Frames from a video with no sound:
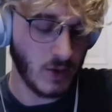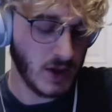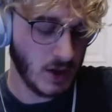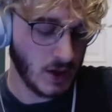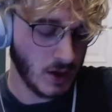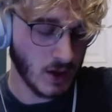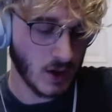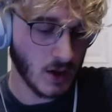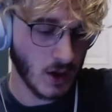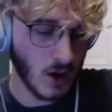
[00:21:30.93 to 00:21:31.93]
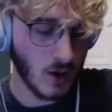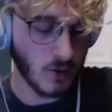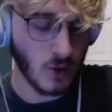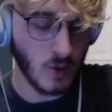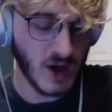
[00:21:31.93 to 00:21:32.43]
We
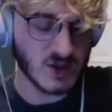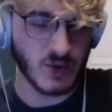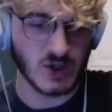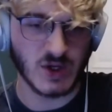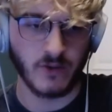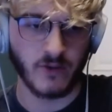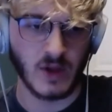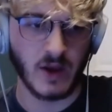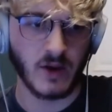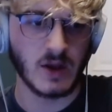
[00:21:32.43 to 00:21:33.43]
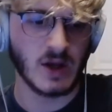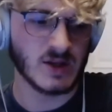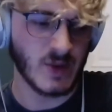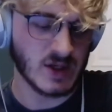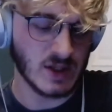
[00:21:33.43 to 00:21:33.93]
are always pushing for, like,
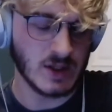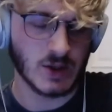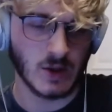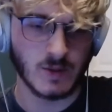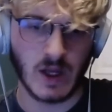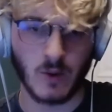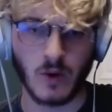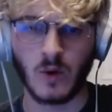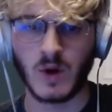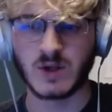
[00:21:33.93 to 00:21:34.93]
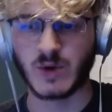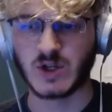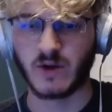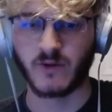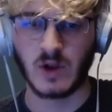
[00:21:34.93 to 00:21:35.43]
especially in scrims, like, we're always
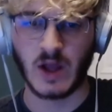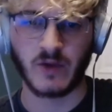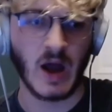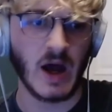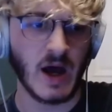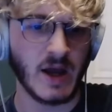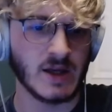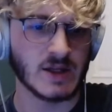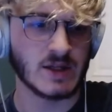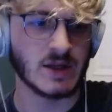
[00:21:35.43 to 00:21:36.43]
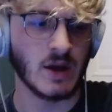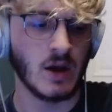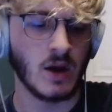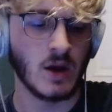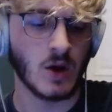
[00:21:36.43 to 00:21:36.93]
pushing for like the highest
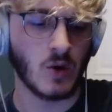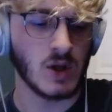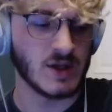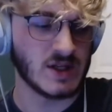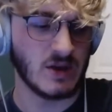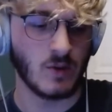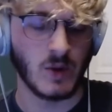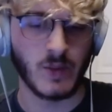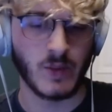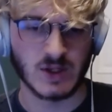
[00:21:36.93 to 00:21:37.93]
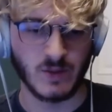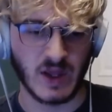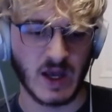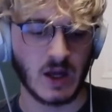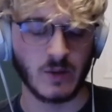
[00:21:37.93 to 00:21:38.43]
quality that we
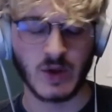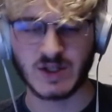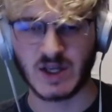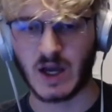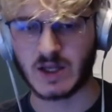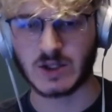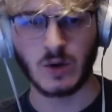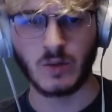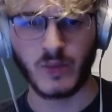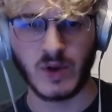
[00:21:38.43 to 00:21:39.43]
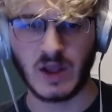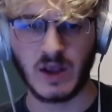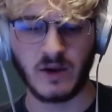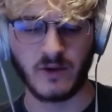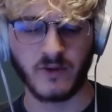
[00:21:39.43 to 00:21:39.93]
possibly can, because I don't
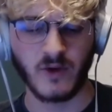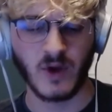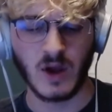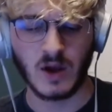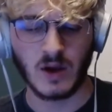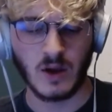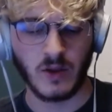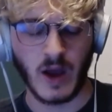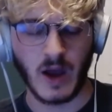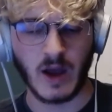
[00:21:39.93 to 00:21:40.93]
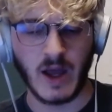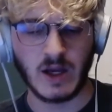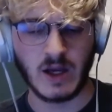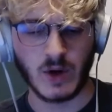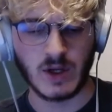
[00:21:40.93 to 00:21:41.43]
believe that
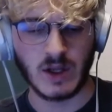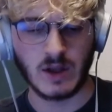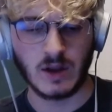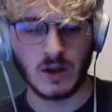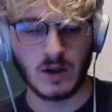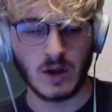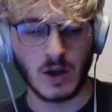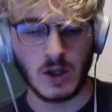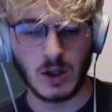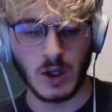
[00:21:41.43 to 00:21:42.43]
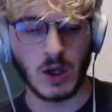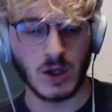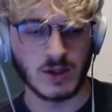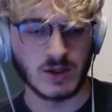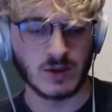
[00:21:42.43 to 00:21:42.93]
anybody
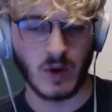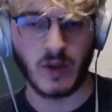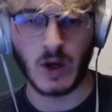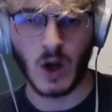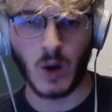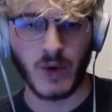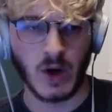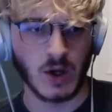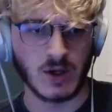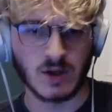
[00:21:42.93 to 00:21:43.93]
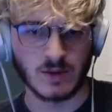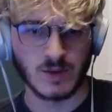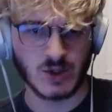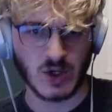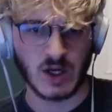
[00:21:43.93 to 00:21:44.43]
learns when they're not put under
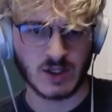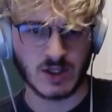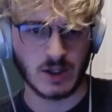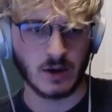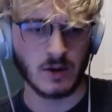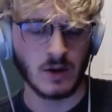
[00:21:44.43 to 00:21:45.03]
stress.